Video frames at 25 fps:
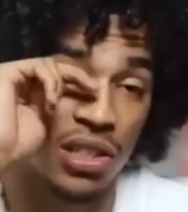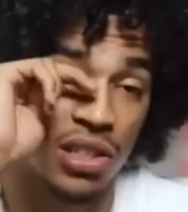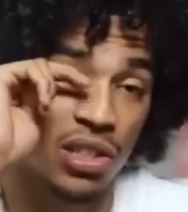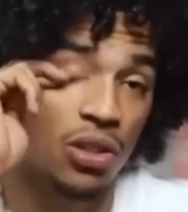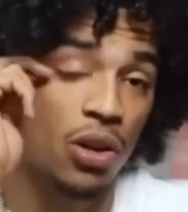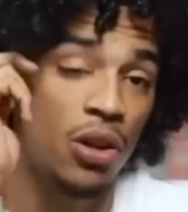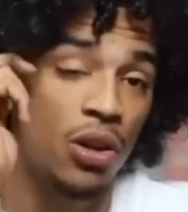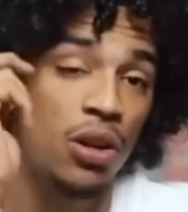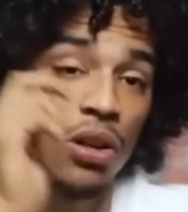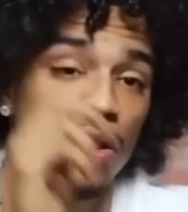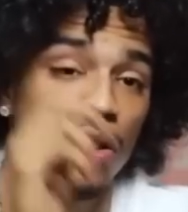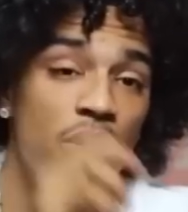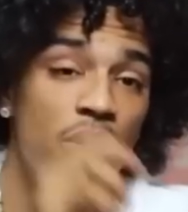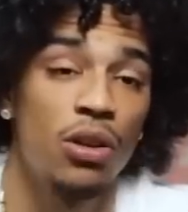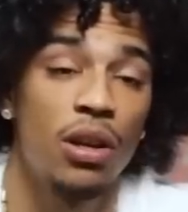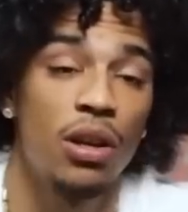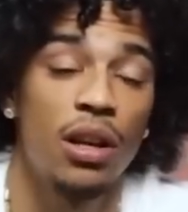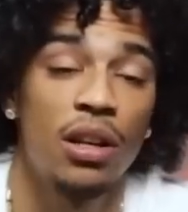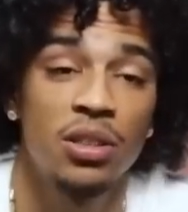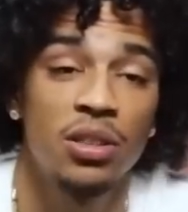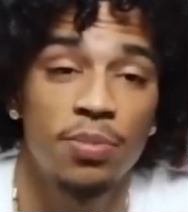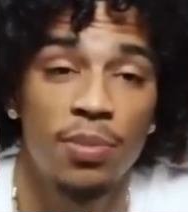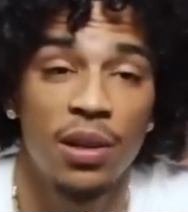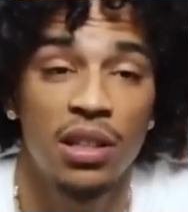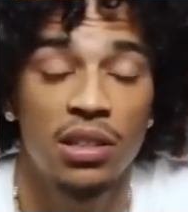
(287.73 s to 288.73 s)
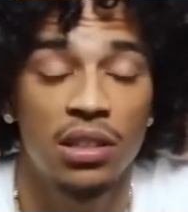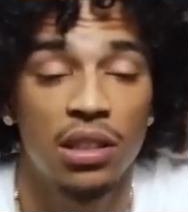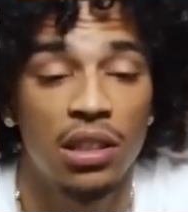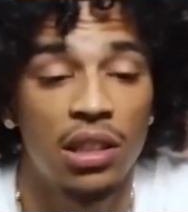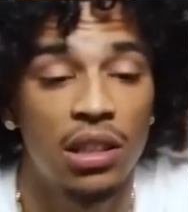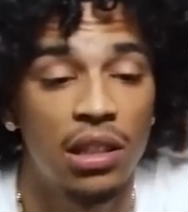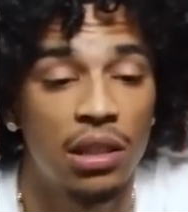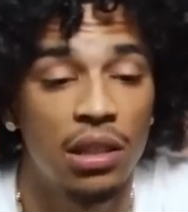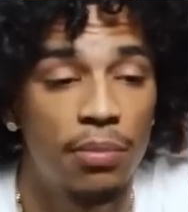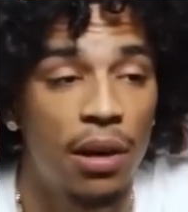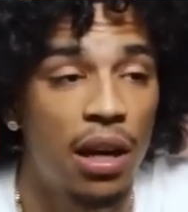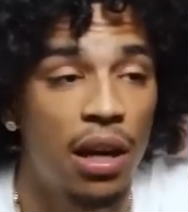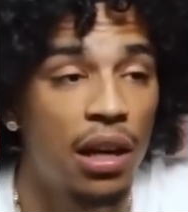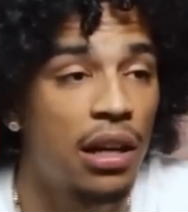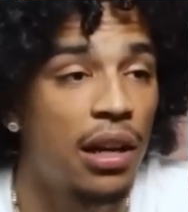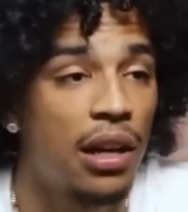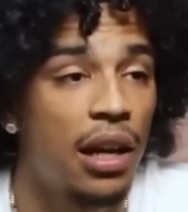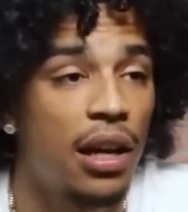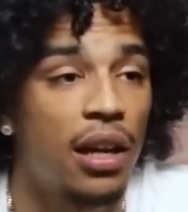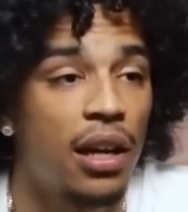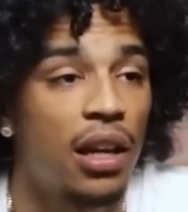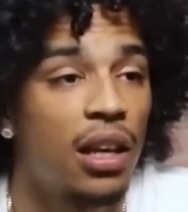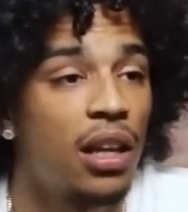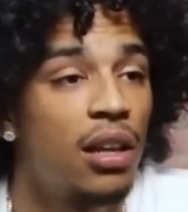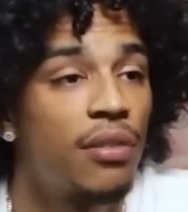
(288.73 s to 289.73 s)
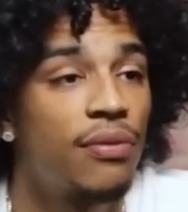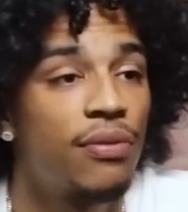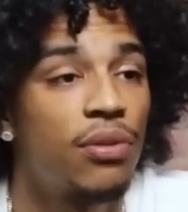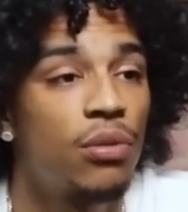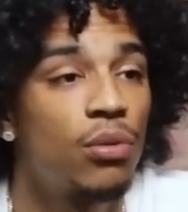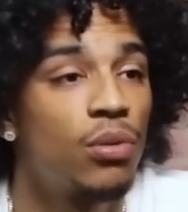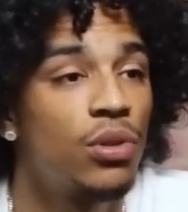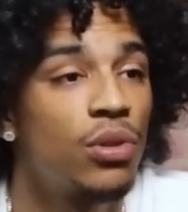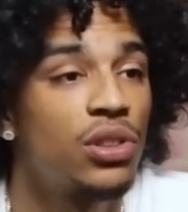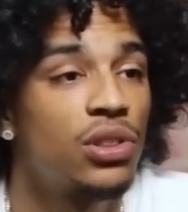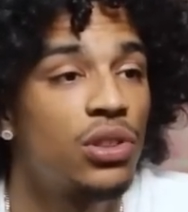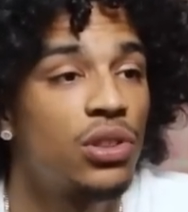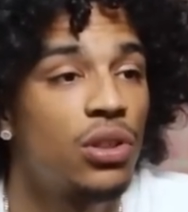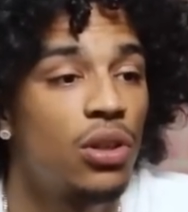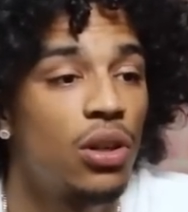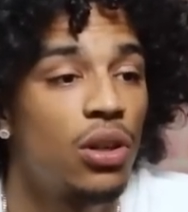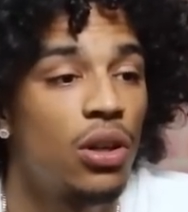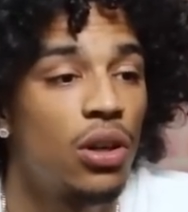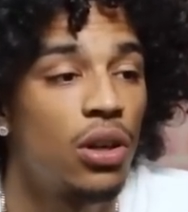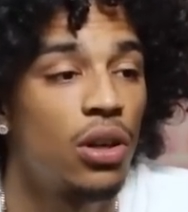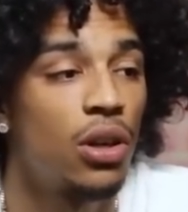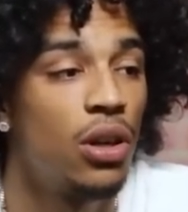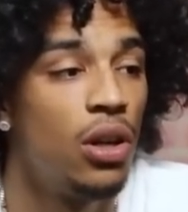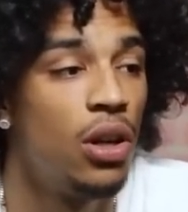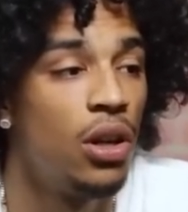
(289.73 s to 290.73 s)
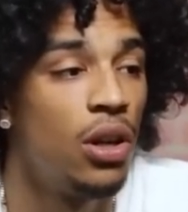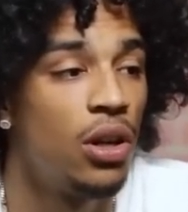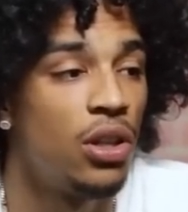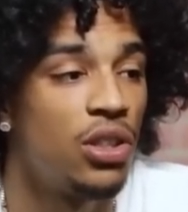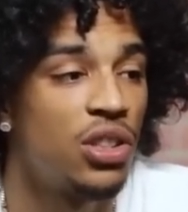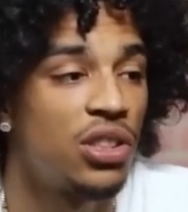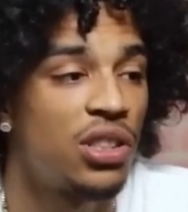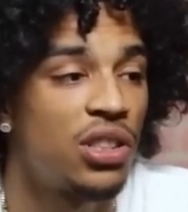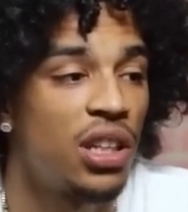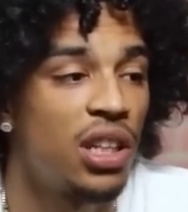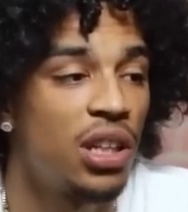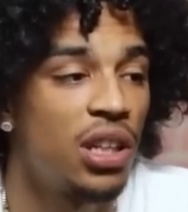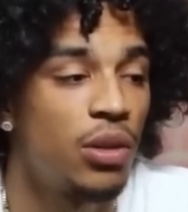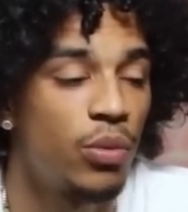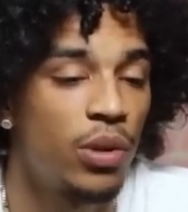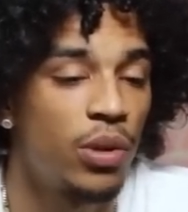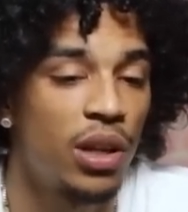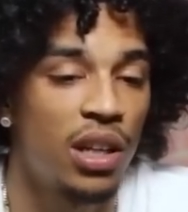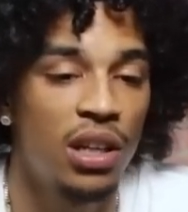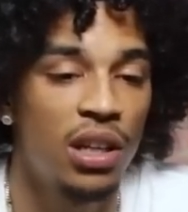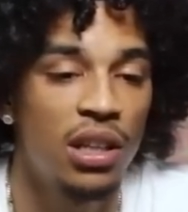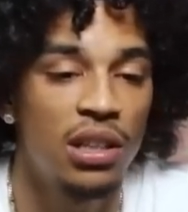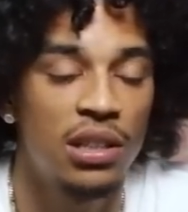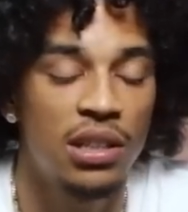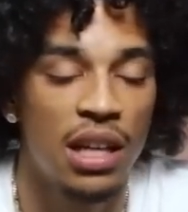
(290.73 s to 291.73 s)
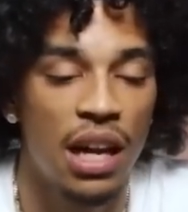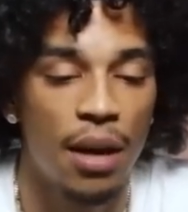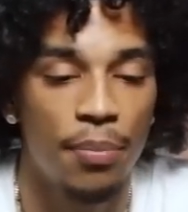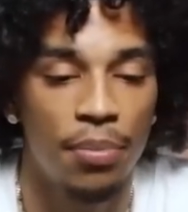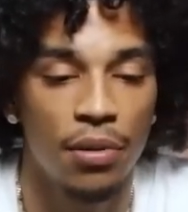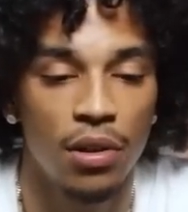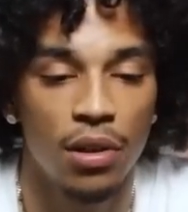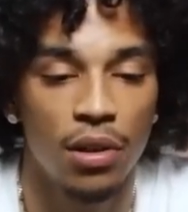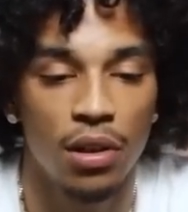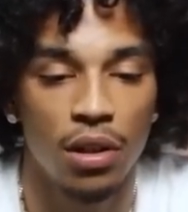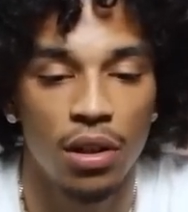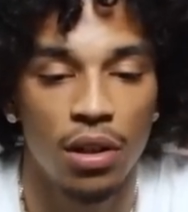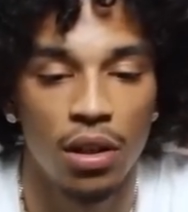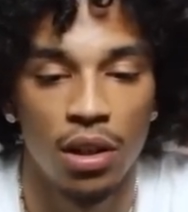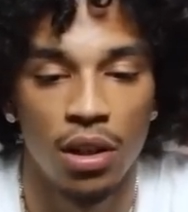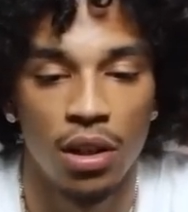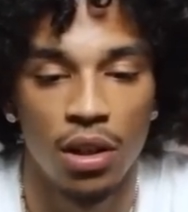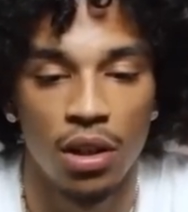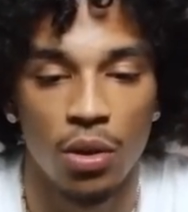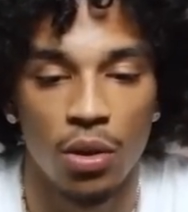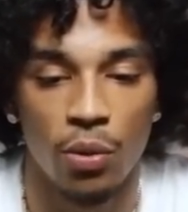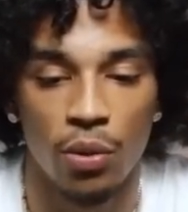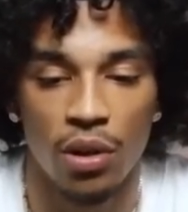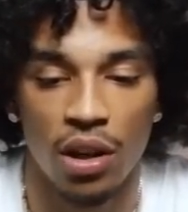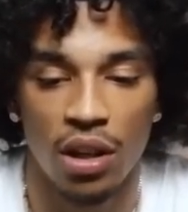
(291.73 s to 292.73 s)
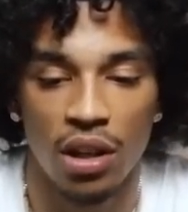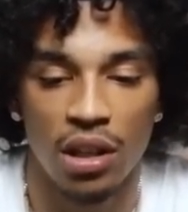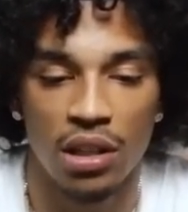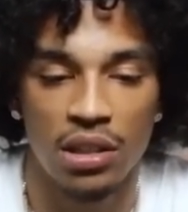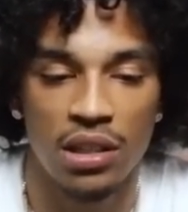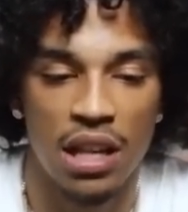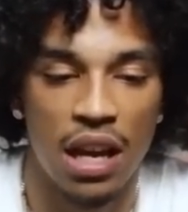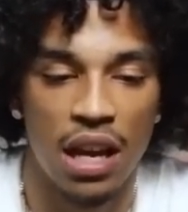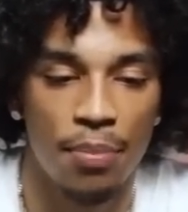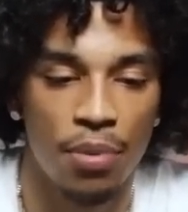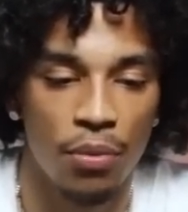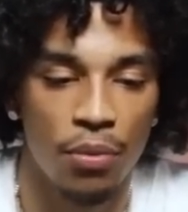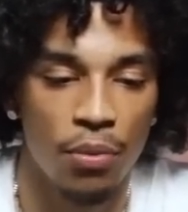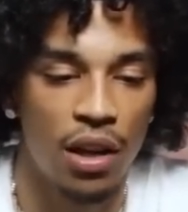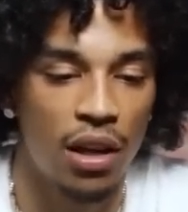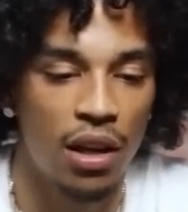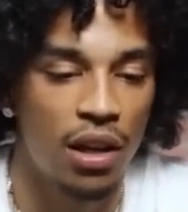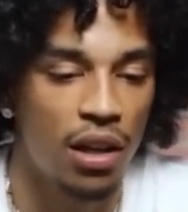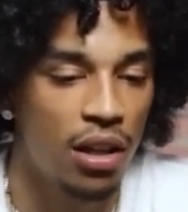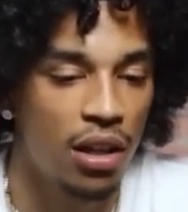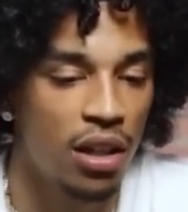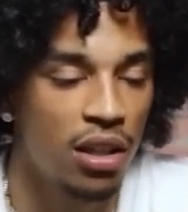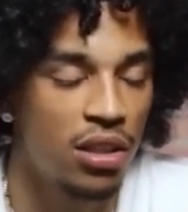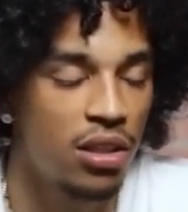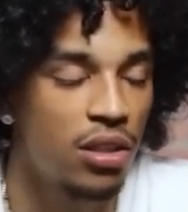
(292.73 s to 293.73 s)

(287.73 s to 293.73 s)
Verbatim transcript: Delane, not Dylan. Especially anybody right? like an influencer, just any with any type of with any type of recognition.